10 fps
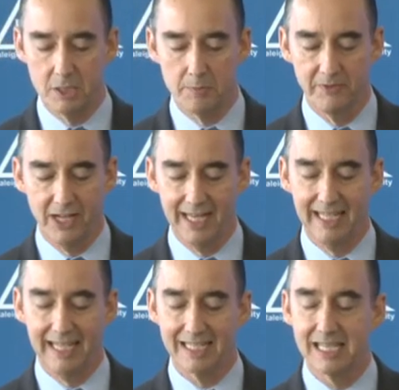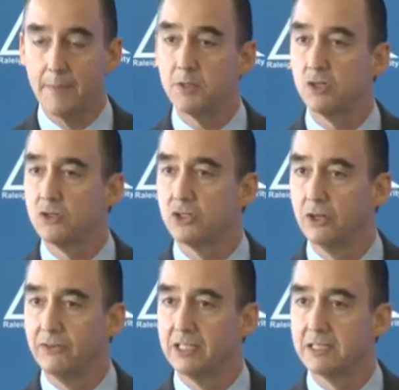to providing exceptional
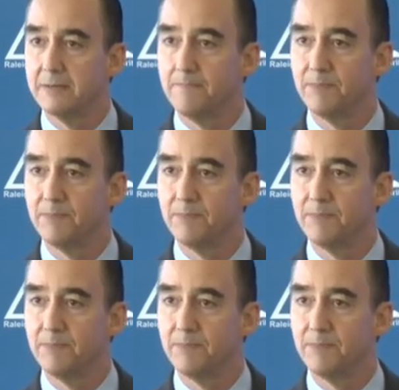service,